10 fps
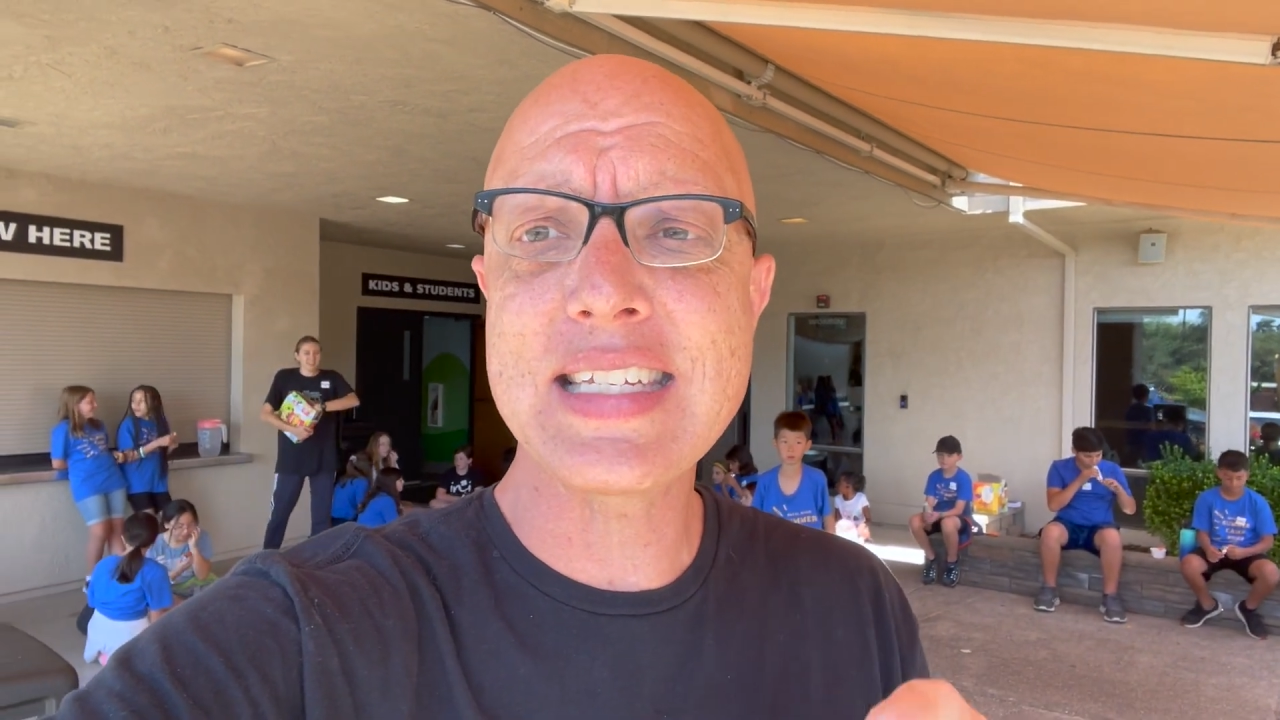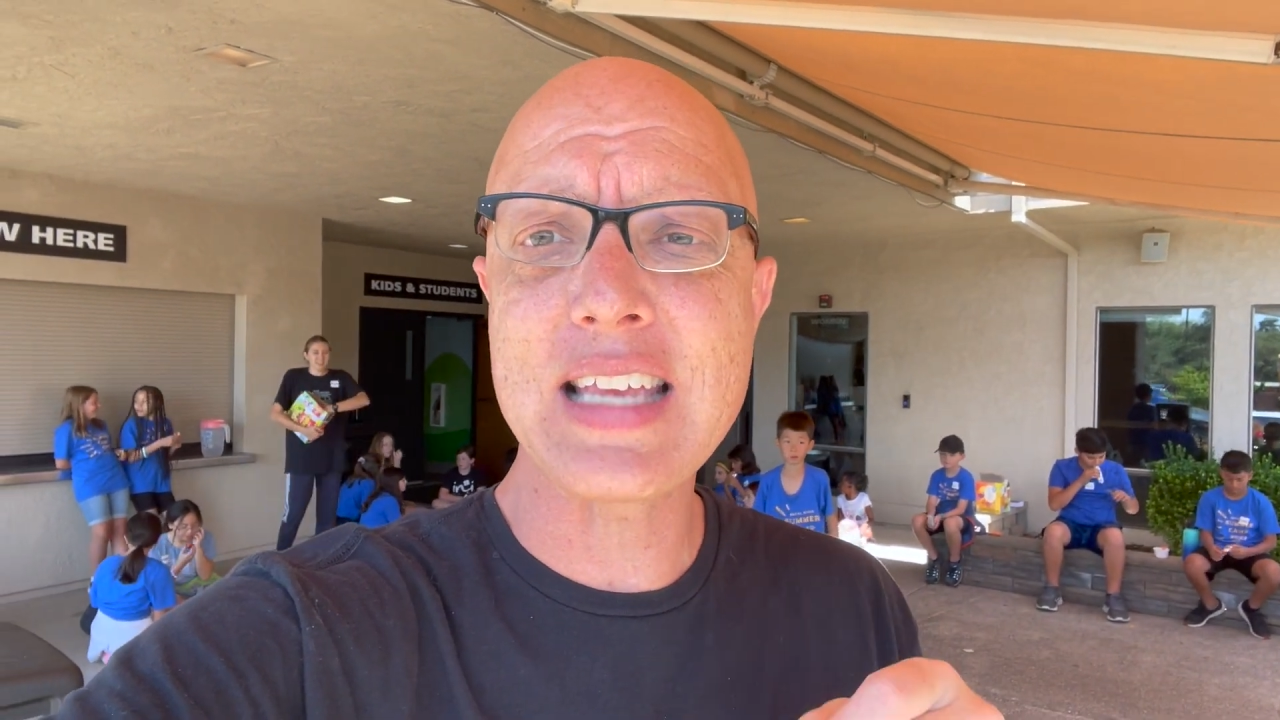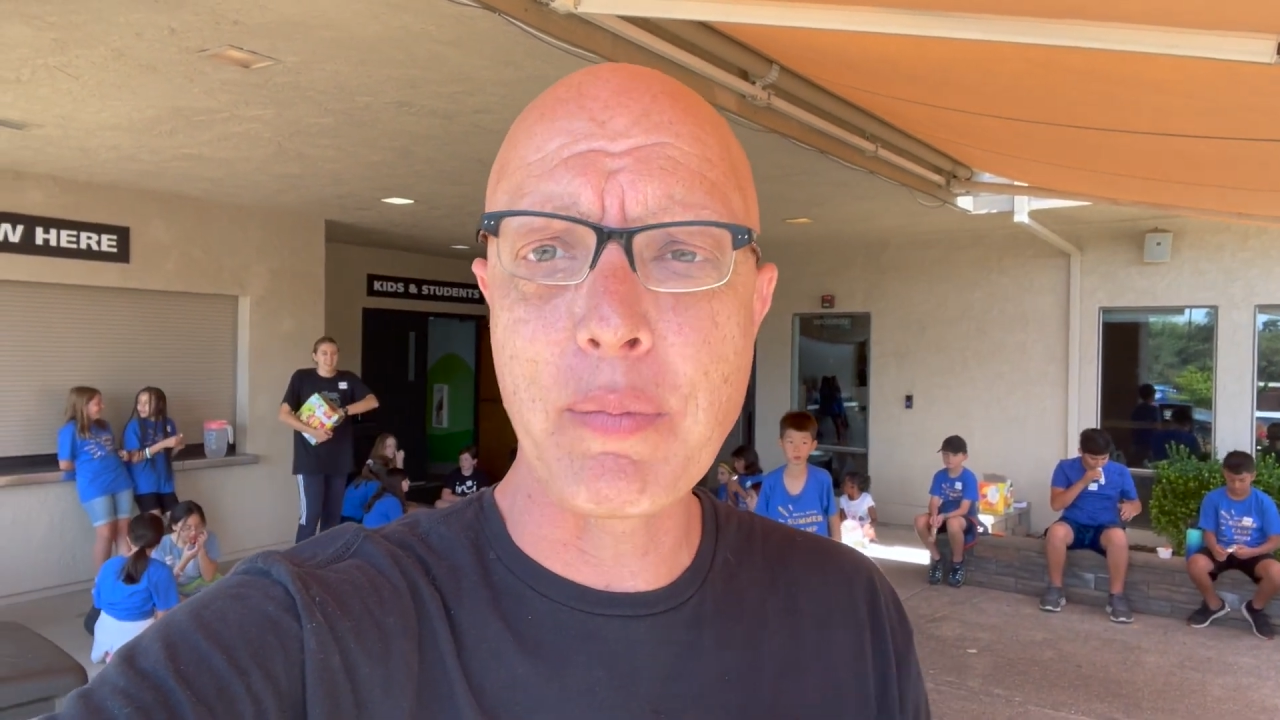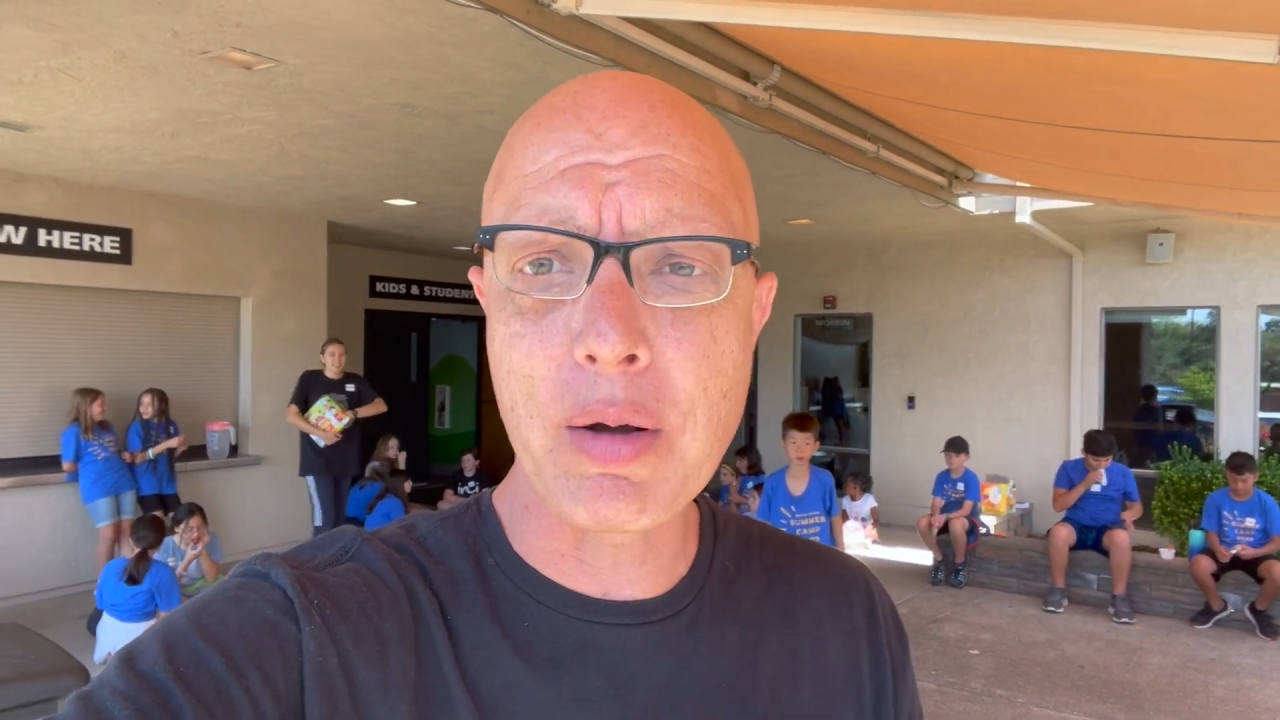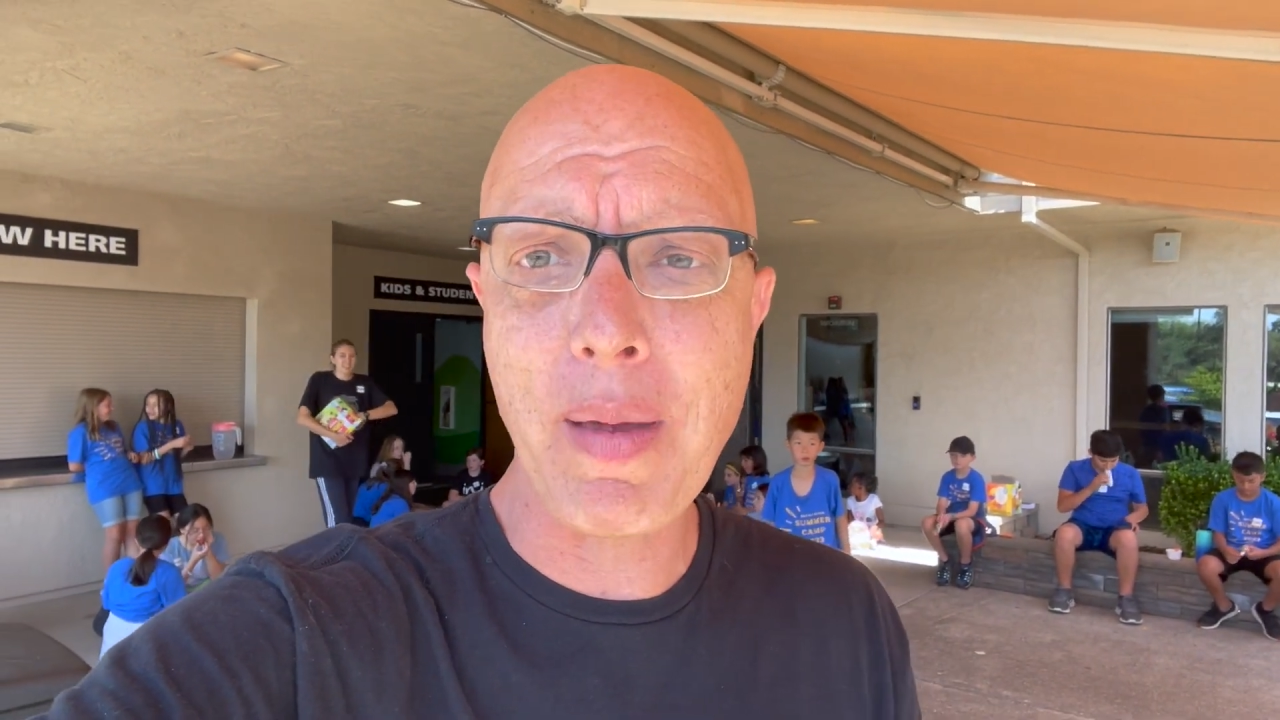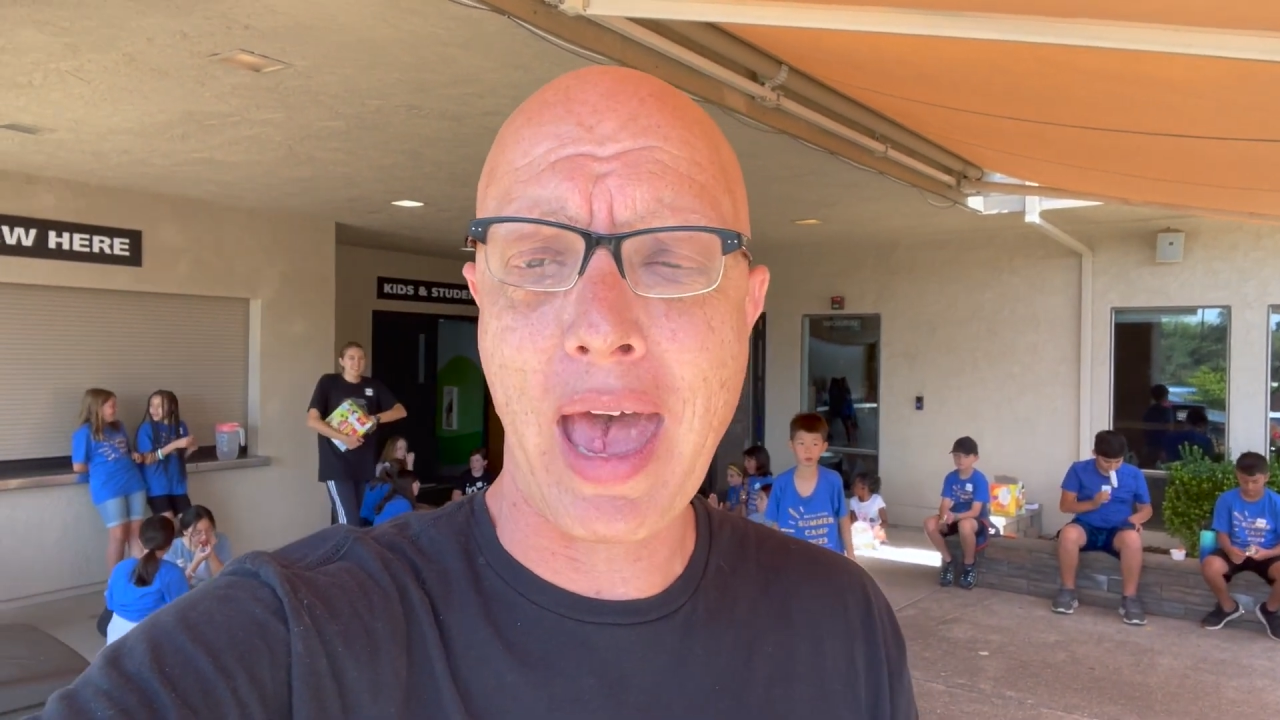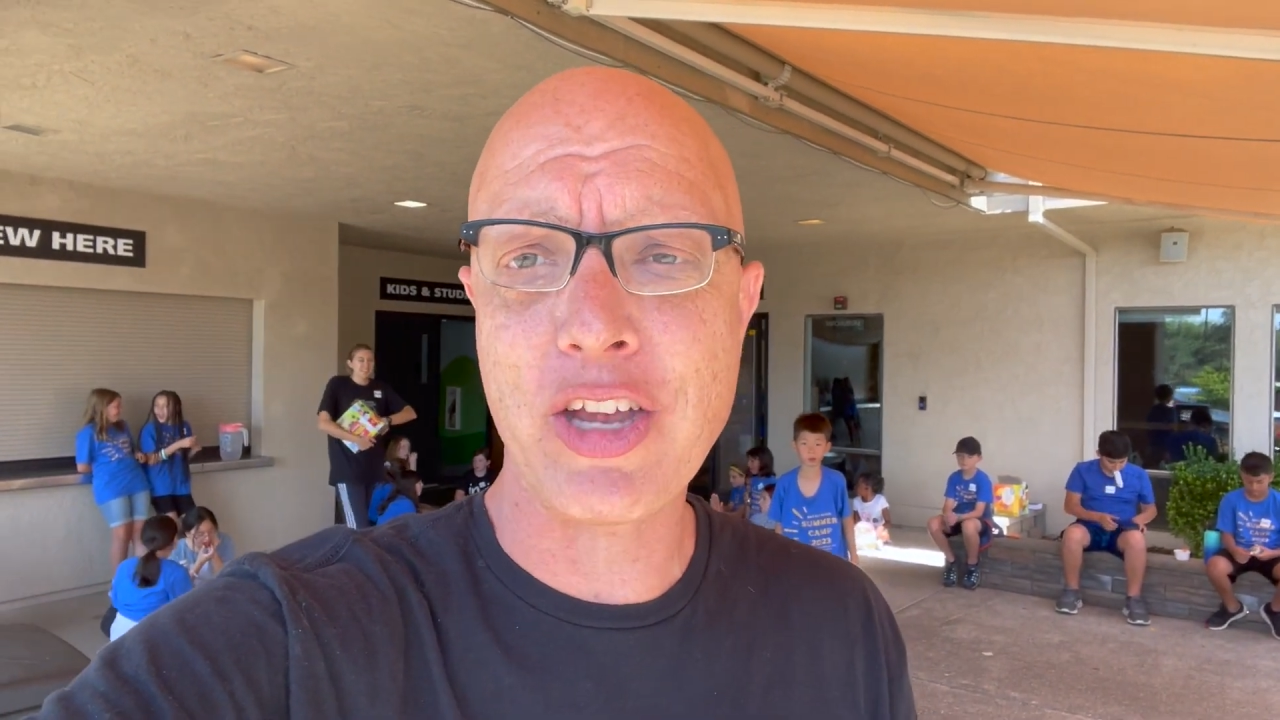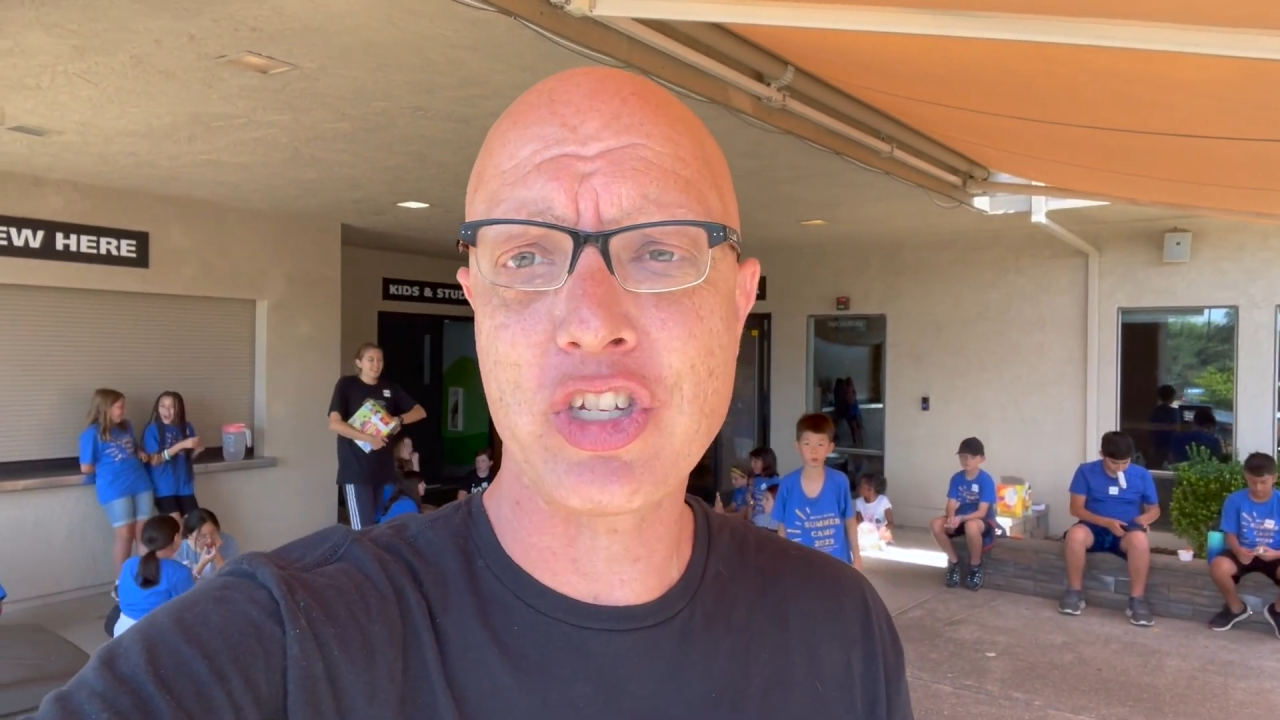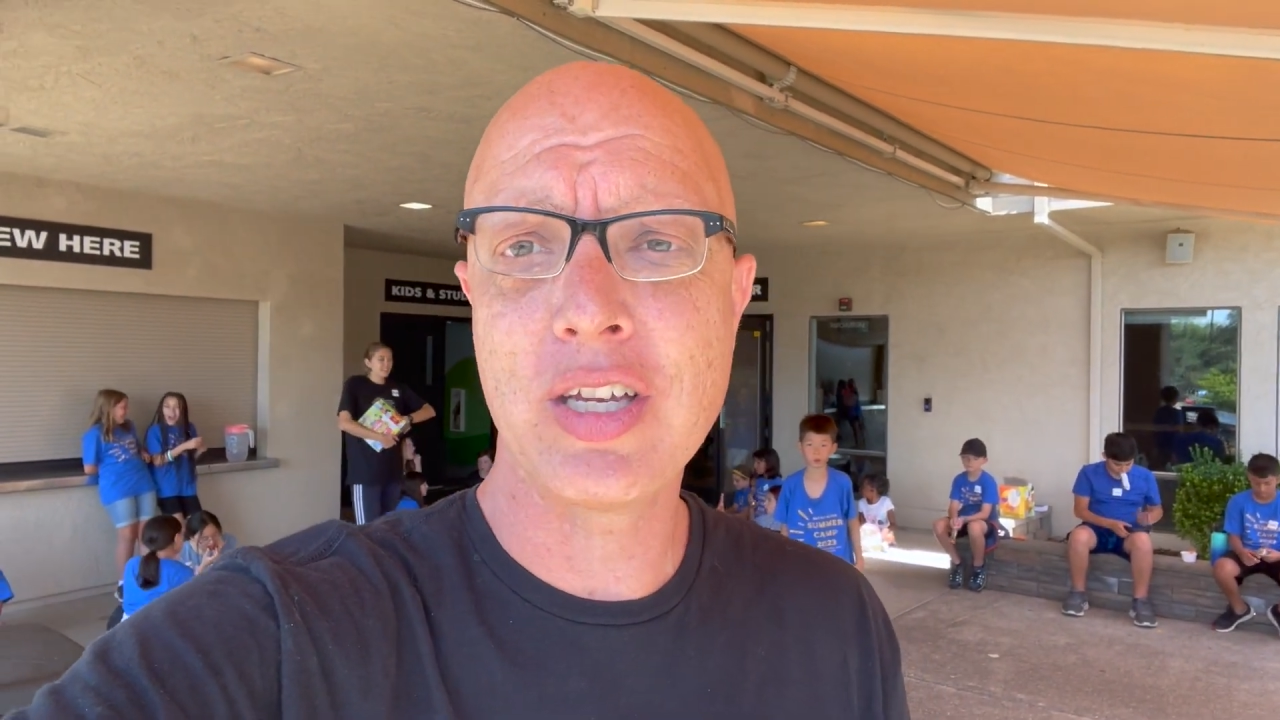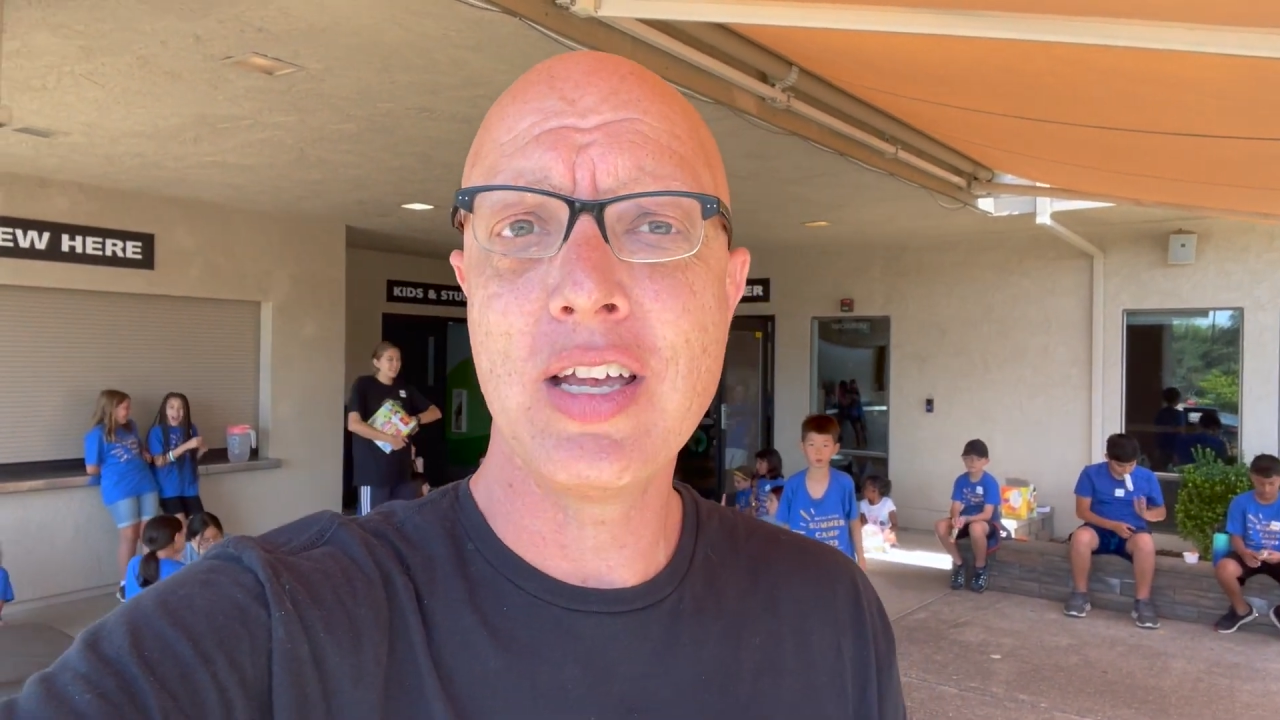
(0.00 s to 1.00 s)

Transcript: Summer Bash,